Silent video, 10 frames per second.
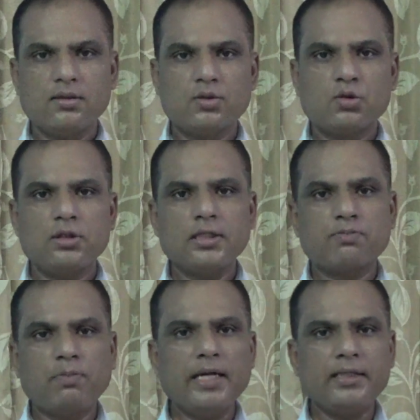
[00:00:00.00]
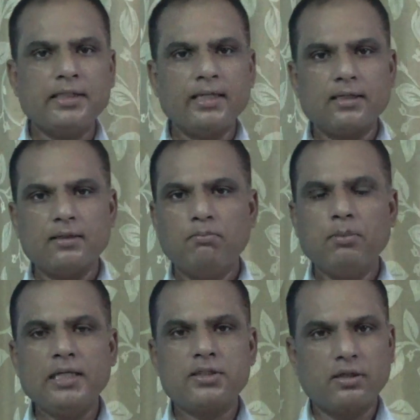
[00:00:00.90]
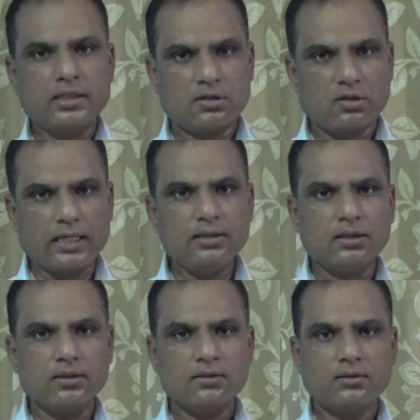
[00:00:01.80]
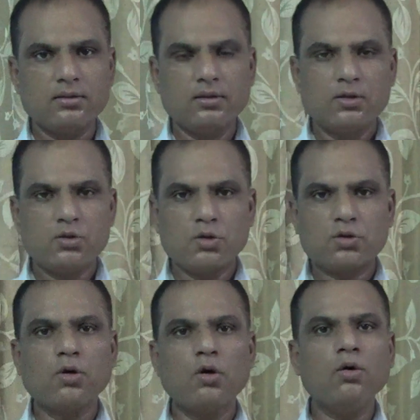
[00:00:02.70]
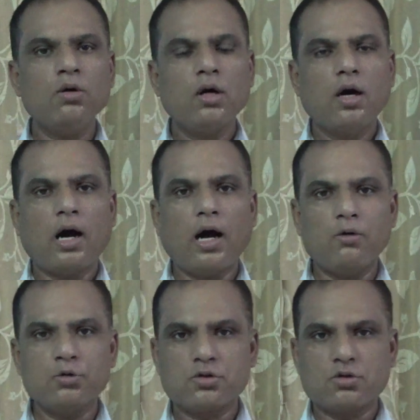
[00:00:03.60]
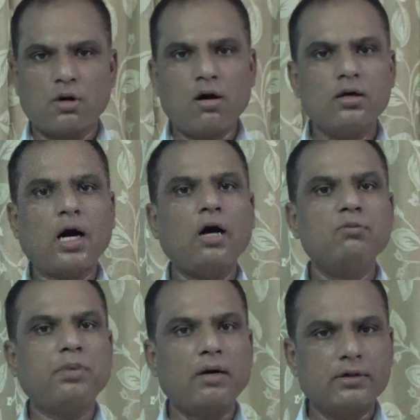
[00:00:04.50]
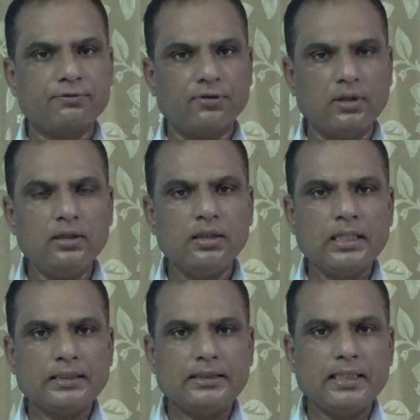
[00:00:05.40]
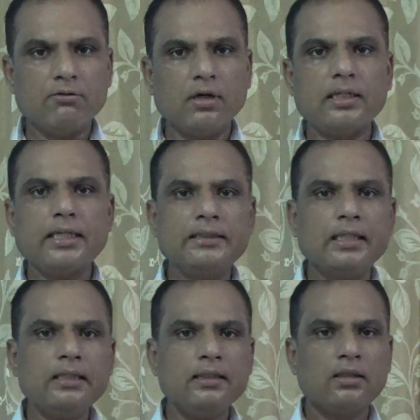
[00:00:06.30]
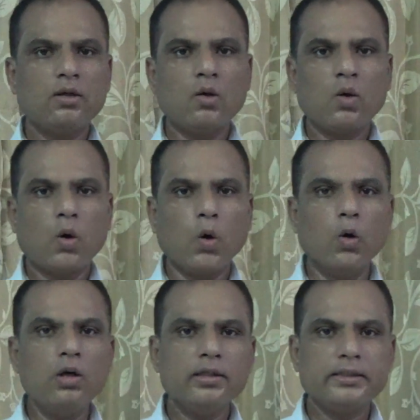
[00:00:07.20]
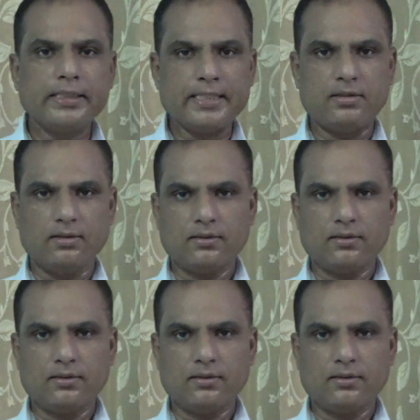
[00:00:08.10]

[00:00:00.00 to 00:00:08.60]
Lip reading: to display their military strength, to show how strong, how powerful they were in the whole region.